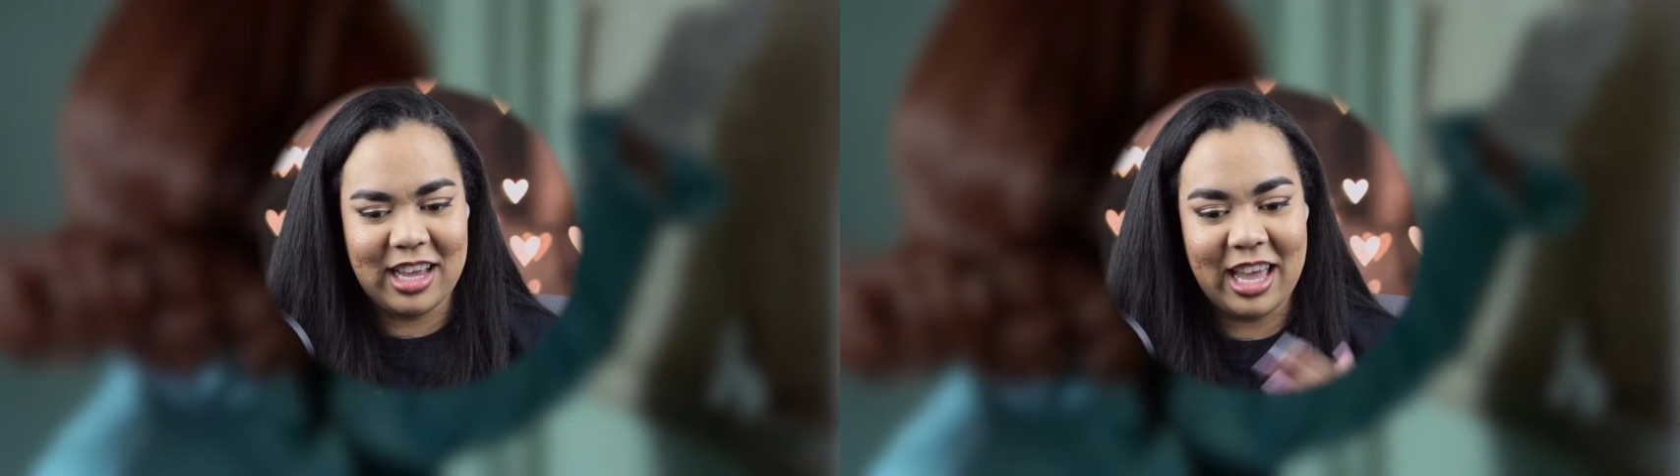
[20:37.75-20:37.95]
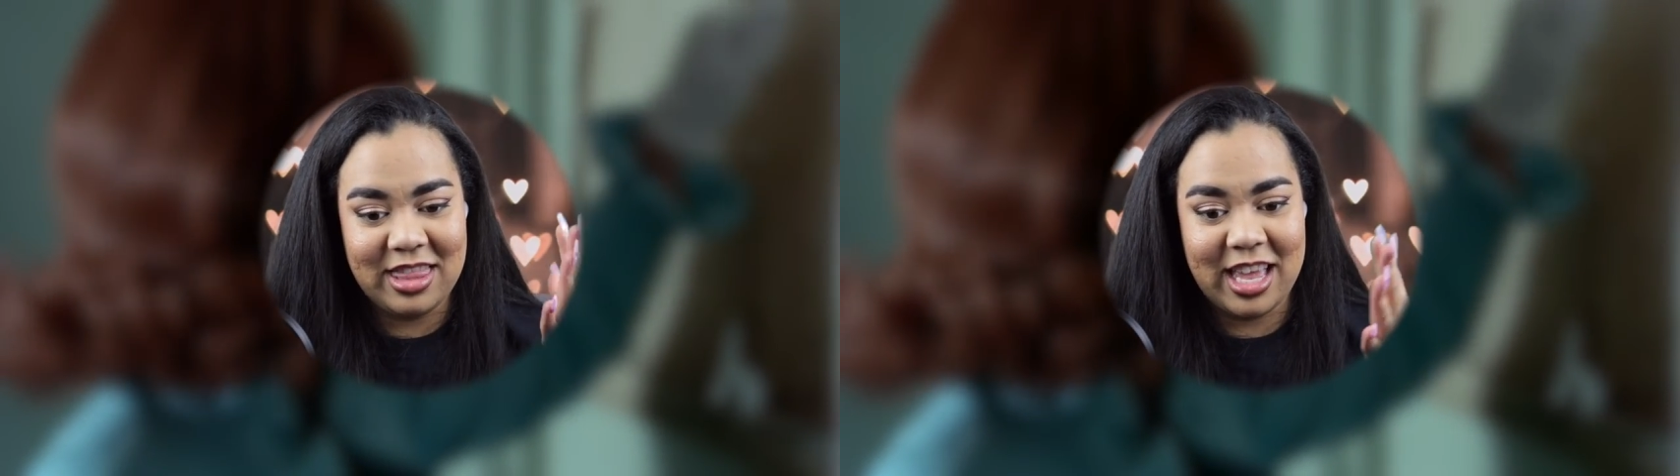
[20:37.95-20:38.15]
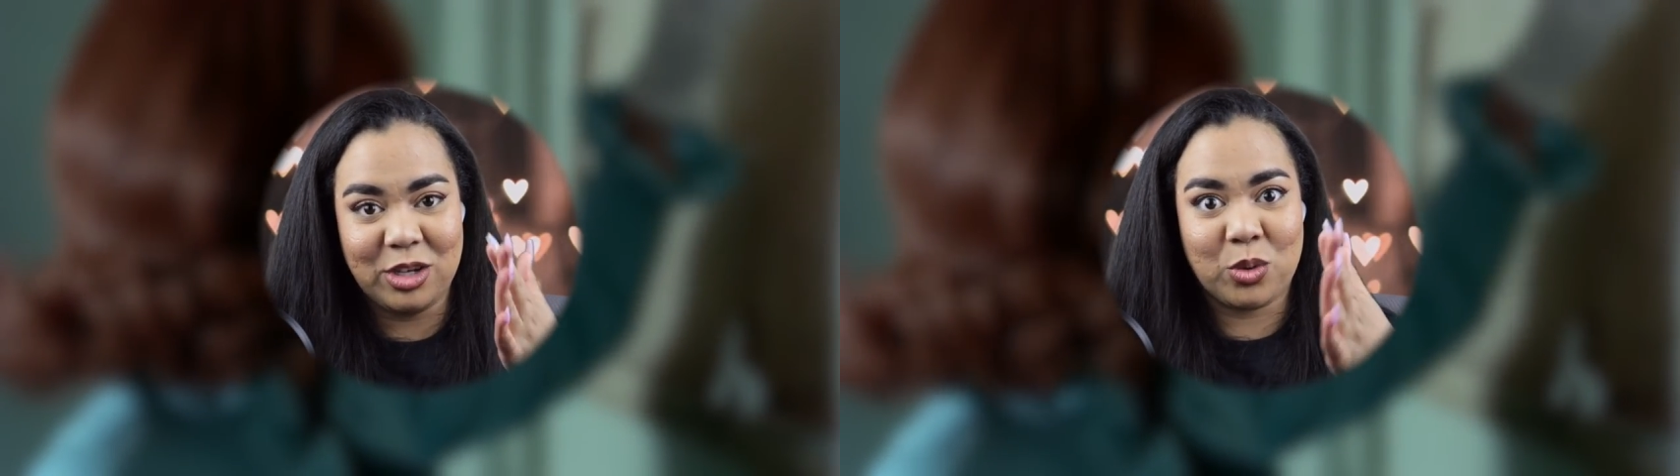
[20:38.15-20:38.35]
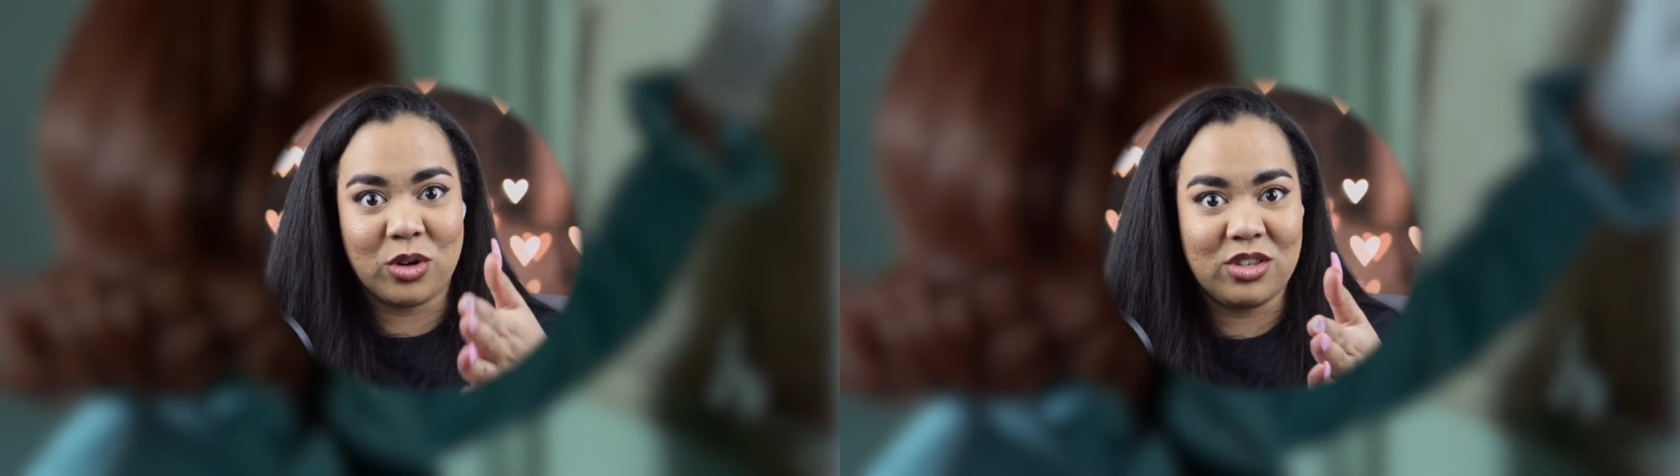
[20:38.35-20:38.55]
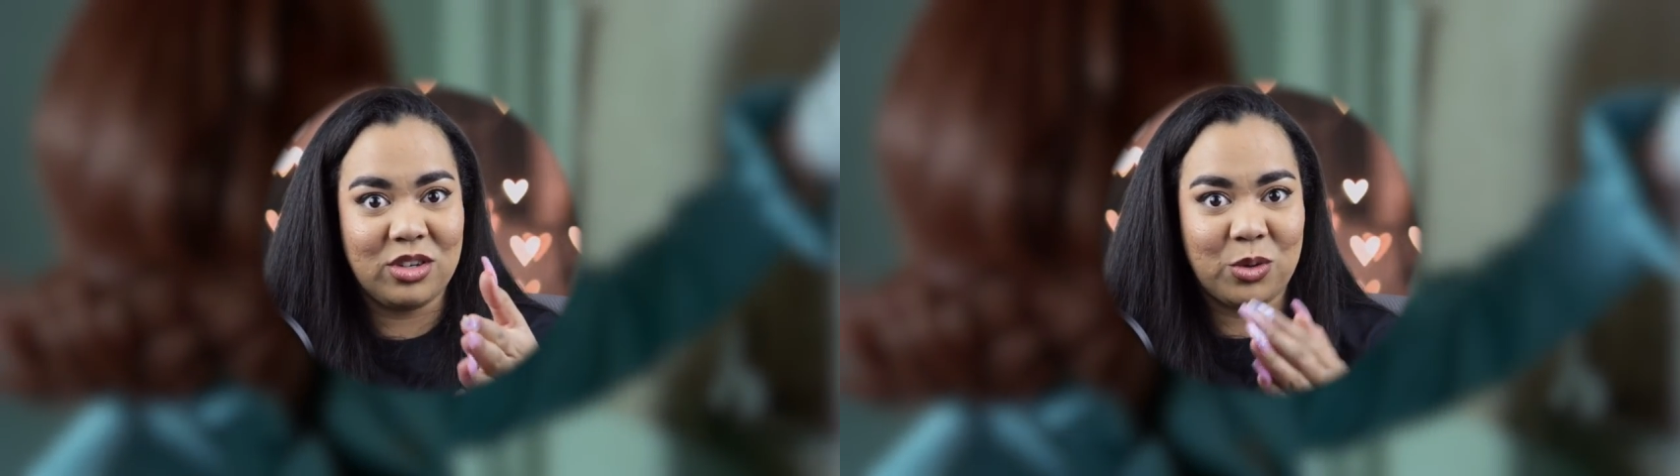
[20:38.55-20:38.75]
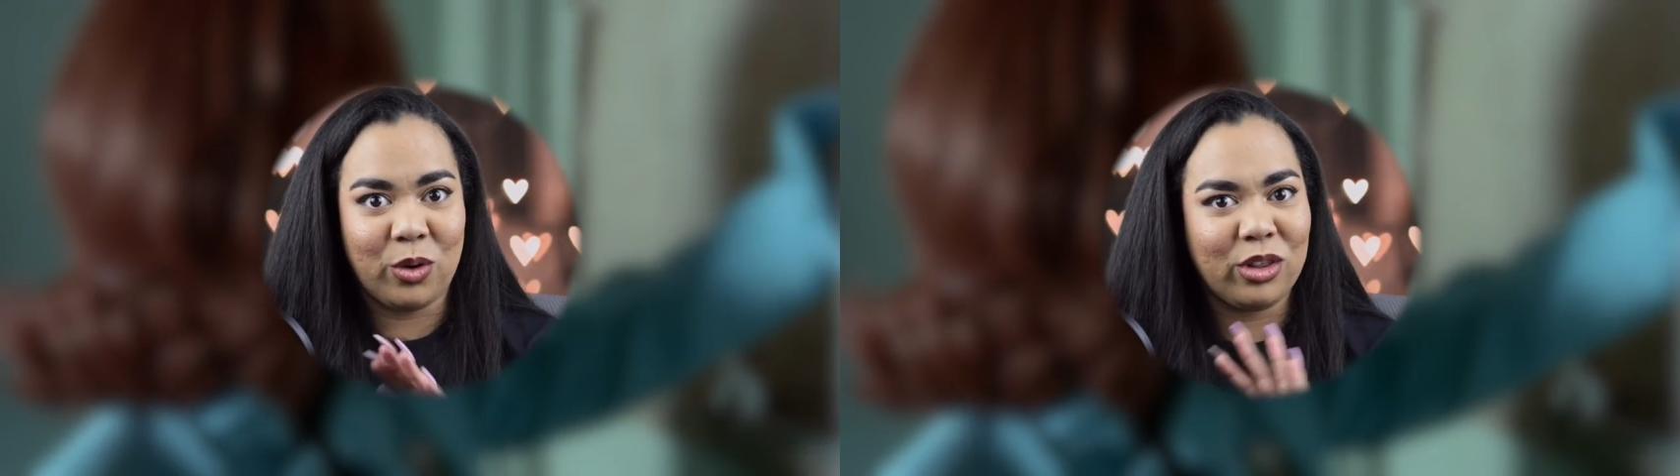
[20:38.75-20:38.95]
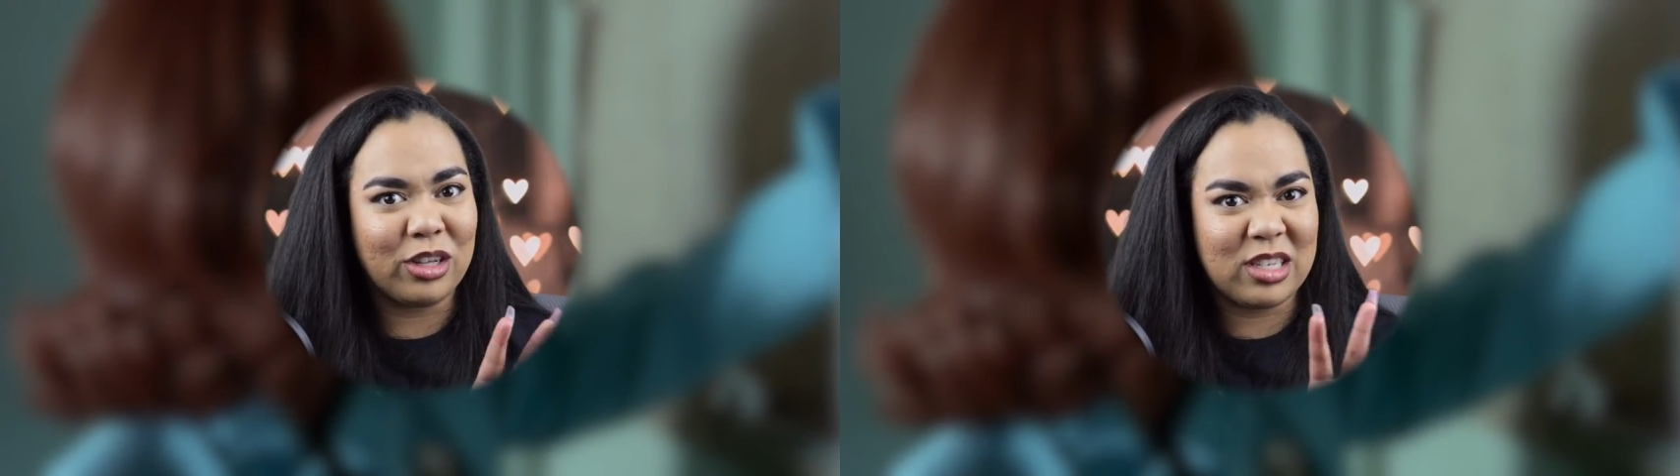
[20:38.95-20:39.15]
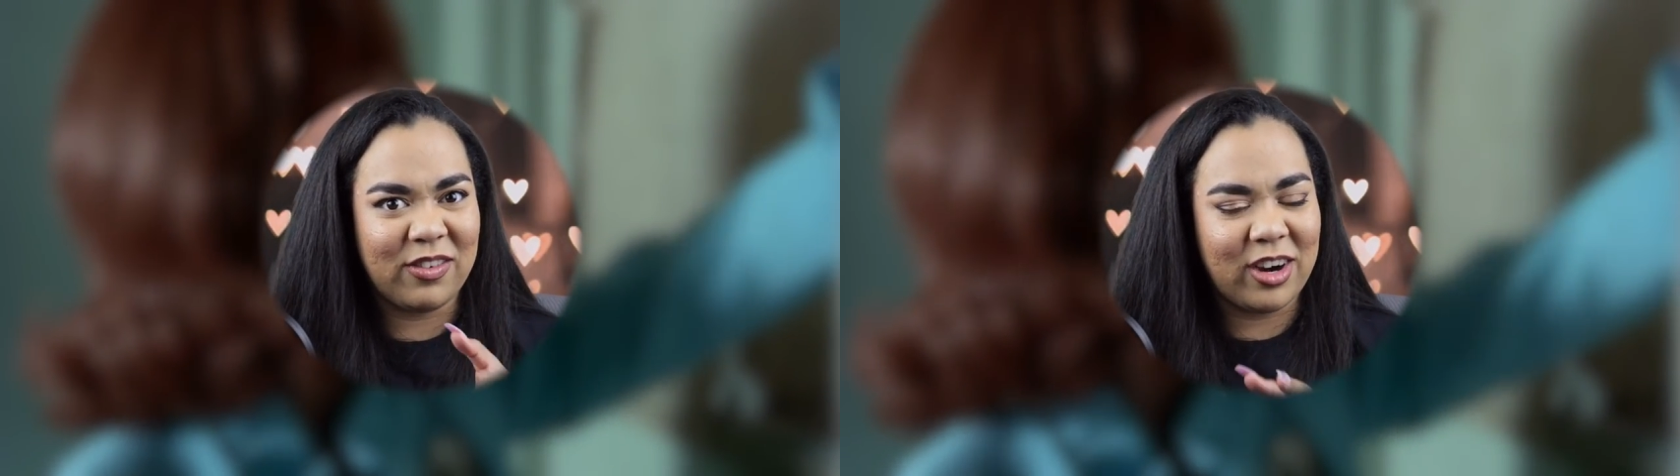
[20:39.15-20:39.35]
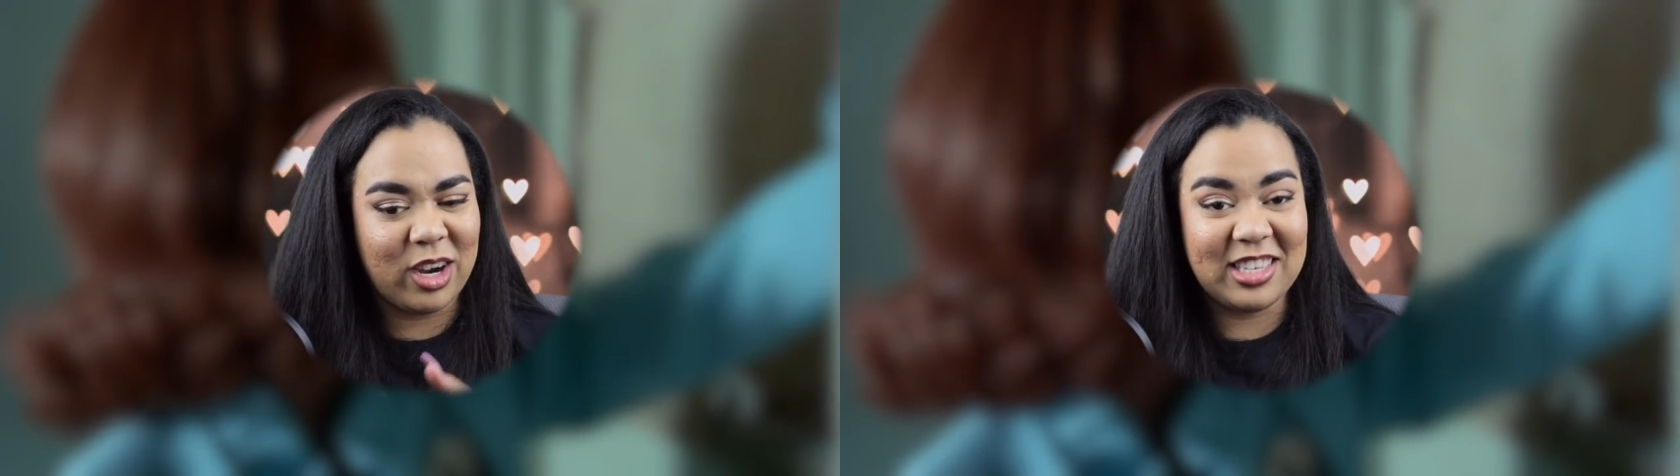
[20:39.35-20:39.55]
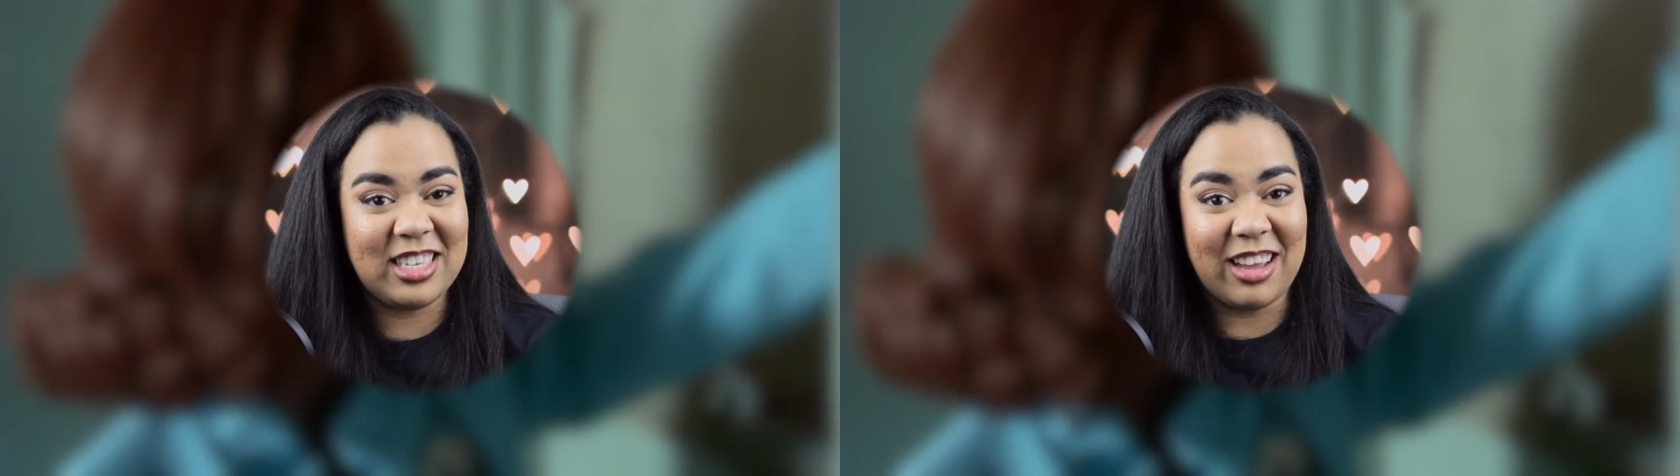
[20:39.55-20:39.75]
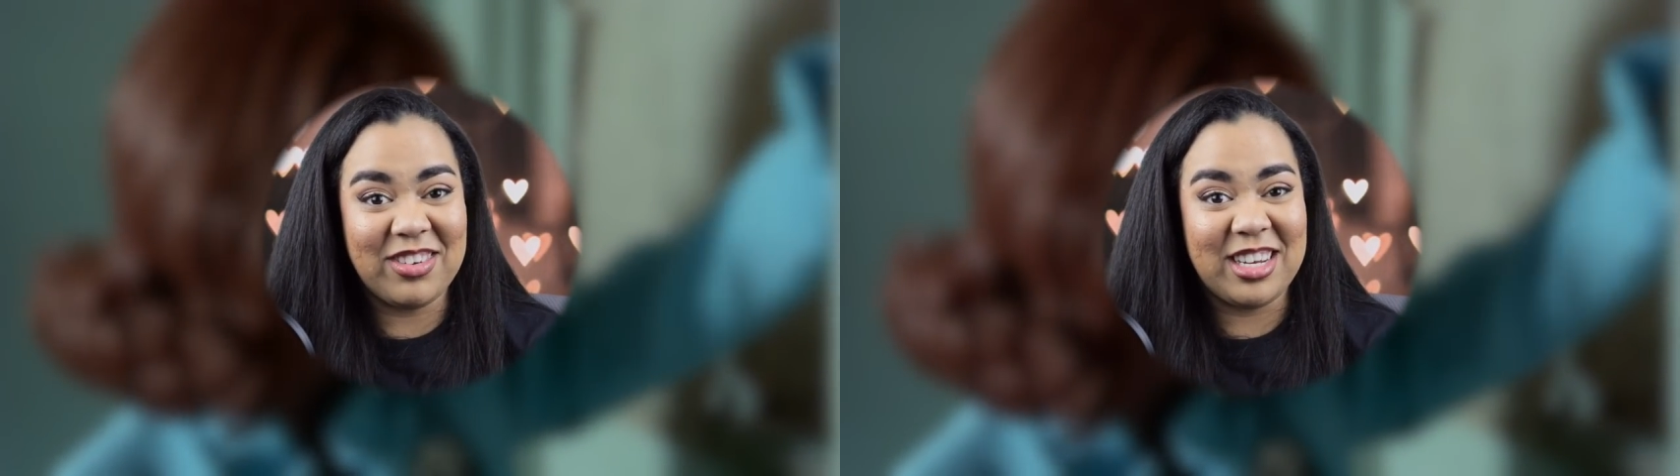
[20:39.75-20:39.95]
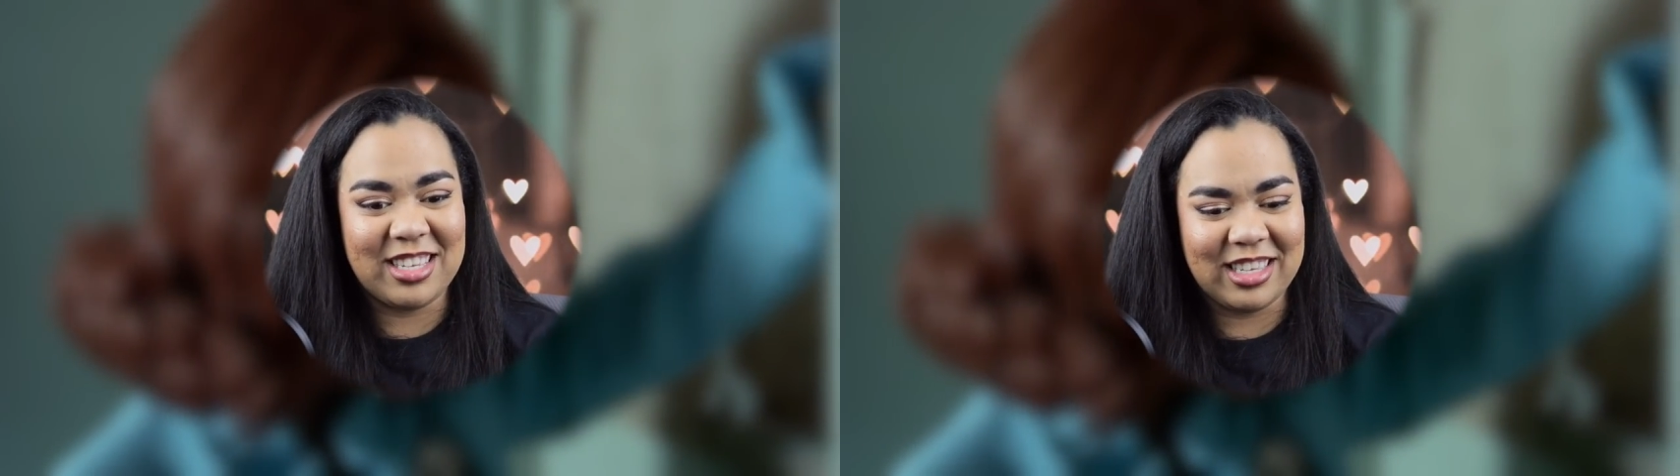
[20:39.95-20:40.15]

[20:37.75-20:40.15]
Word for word: and then towards the door looks a very 70s